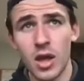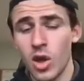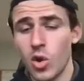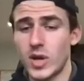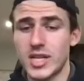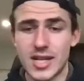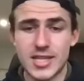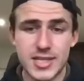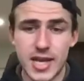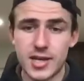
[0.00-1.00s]
whether that
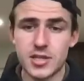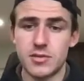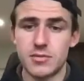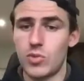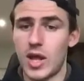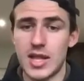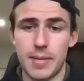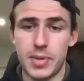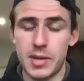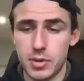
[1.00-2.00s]
sticks, whether
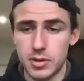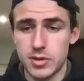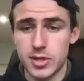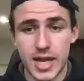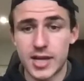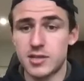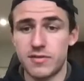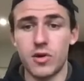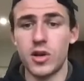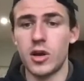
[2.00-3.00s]
that people stick to
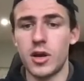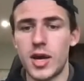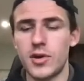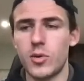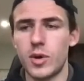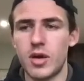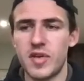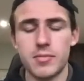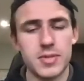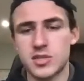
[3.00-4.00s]
fully online or
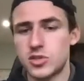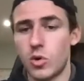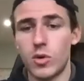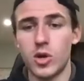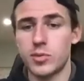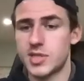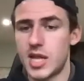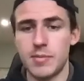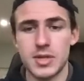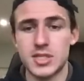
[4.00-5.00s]
whatever, that's totally up to
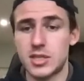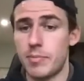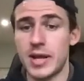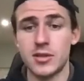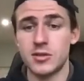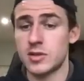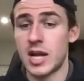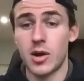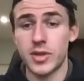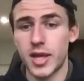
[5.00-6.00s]
them, and depends on
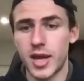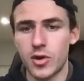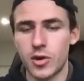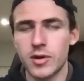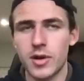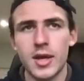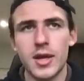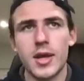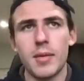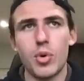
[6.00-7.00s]
how they're getting on.
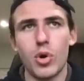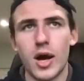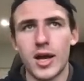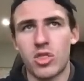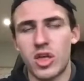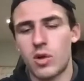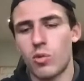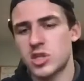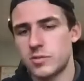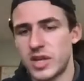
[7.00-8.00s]
But I think
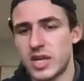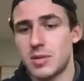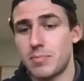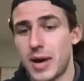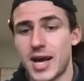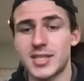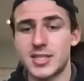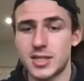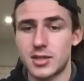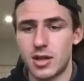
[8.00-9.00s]
once things are back
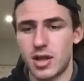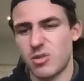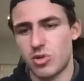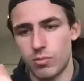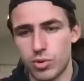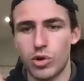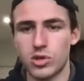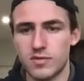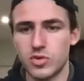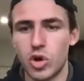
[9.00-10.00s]
into some
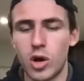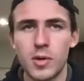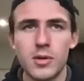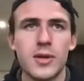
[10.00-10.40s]
sort of normal,